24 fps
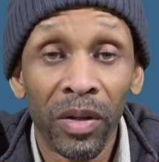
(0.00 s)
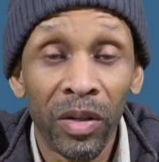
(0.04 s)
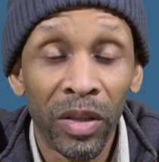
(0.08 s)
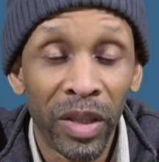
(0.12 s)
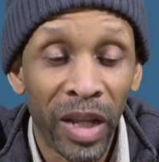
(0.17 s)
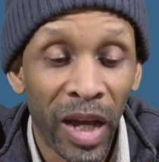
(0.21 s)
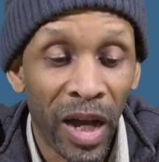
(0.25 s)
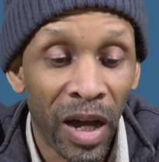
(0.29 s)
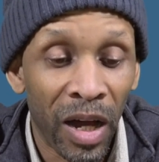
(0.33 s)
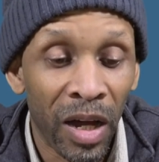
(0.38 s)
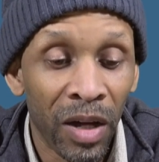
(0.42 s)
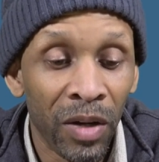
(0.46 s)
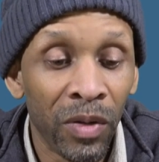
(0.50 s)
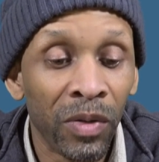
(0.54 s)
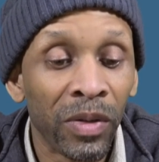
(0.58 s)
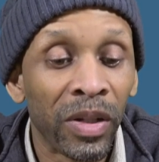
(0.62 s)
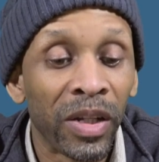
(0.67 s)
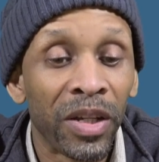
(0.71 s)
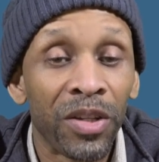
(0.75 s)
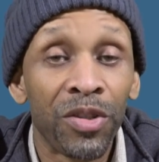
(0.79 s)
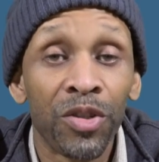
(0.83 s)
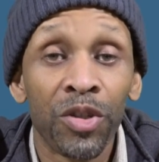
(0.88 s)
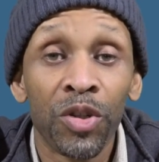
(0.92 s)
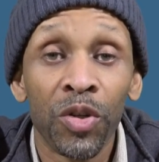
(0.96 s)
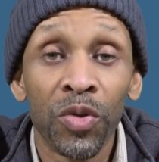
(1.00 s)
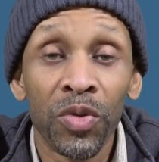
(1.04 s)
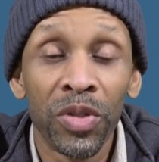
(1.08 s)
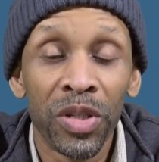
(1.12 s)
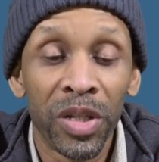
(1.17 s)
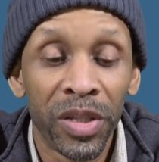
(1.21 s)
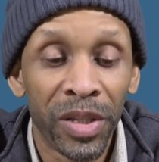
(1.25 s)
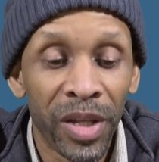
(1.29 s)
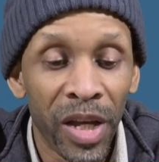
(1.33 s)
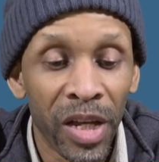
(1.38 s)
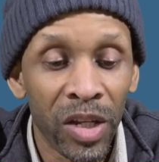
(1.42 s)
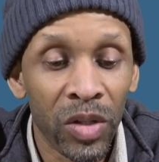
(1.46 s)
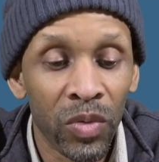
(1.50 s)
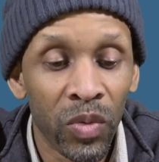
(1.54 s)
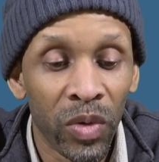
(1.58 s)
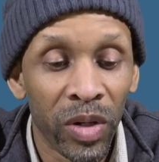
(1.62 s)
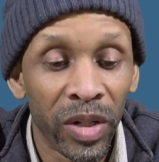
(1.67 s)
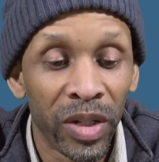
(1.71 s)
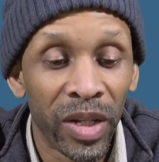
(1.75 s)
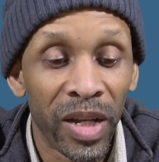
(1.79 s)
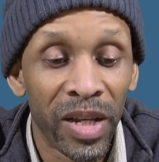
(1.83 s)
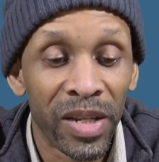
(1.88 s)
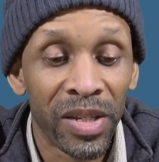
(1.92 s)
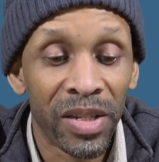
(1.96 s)
Now let's choose the next
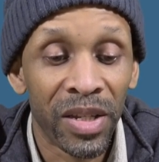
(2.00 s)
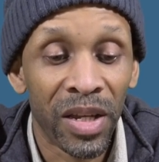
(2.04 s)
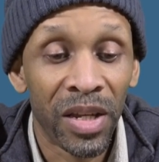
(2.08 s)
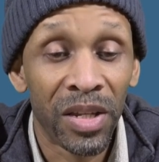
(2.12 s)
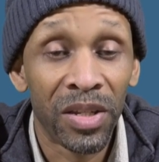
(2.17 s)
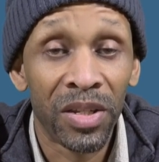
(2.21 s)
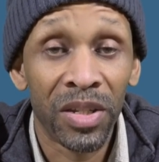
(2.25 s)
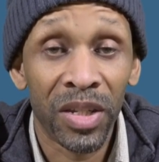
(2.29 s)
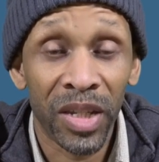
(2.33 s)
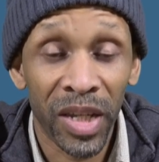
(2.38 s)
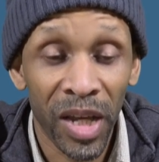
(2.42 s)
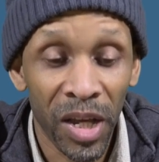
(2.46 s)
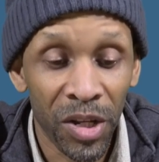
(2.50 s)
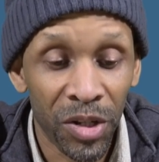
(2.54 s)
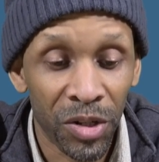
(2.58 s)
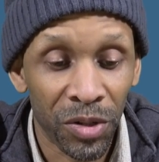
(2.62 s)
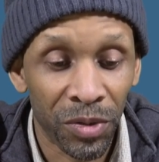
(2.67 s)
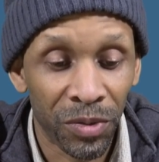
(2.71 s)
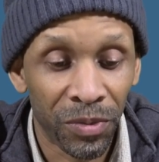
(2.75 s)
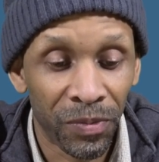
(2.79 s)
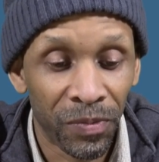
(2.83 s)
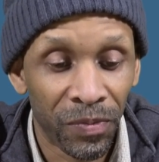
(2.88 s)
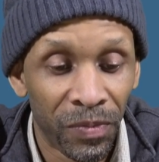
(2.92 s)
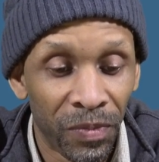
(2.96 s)
one that says schedule.